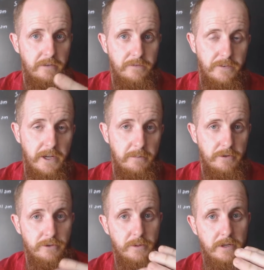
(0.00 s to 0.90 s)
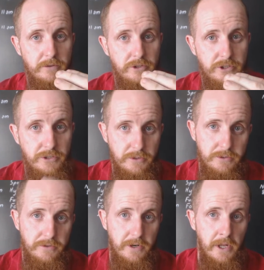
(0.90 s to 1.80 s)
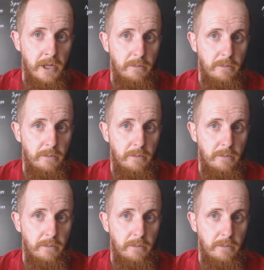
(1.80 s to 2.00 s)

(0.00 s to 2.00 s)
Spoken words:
our family, to our children,